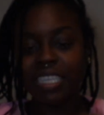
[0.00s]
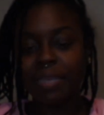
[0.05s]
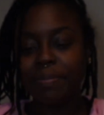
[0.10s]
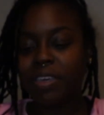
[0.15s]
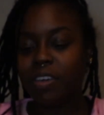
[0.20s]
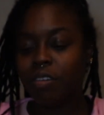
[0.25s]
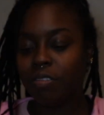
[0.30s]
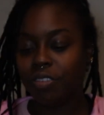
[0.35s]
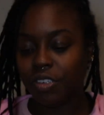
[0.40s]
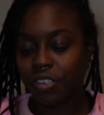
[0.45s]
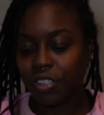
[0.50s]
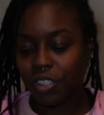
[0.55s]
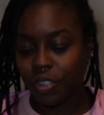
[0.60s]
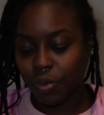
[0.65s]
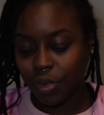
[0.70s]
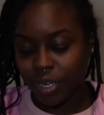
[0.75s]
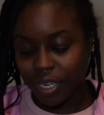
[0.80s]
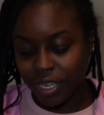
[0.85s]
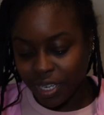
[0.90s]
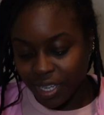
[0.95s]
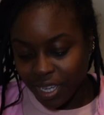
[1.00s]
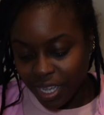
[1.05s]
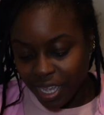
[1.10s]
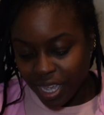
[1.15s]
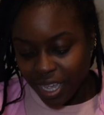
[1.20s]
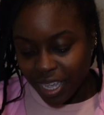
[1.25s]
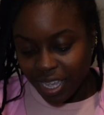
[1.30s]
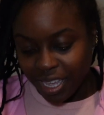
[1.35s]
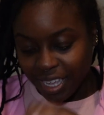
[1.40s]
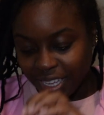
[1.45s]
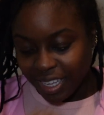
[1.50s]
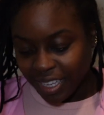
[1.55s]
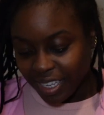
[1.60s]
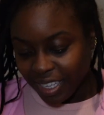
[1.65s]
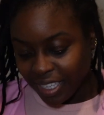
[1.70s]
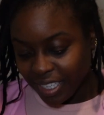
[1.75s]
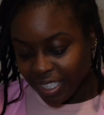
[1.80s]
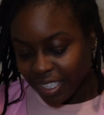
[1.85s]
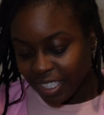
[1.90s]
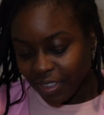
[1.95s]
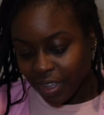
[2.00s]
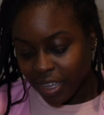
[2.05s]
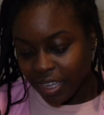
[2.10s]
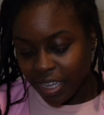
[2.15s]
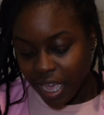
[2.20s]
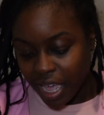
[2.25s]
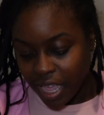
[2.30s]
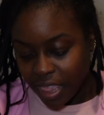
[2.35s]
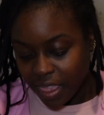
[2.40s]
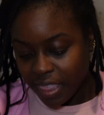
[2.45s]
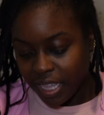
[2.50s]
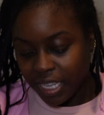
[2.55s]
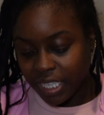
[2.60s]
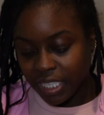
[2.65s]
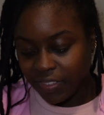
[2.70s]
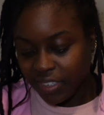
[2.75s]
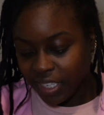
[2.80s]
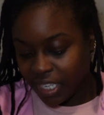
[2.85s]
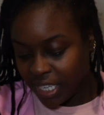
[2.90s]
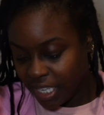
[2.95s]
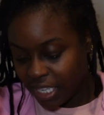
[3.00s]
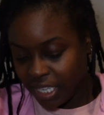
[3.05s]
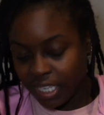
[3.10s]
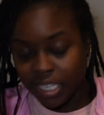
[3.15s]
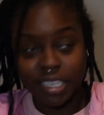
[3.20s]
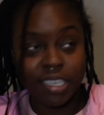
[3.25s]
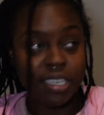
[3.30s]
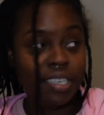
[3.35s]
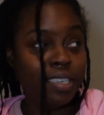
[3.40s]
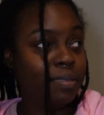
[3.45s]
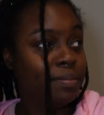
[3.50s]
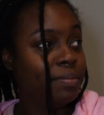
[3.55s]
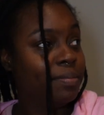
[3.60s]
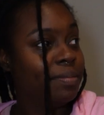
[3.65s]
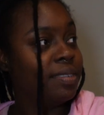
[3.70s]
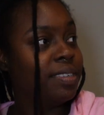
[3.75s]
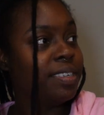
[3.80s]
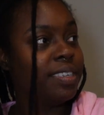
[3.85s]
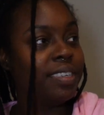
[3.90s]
see me going to the store. So I got this for him.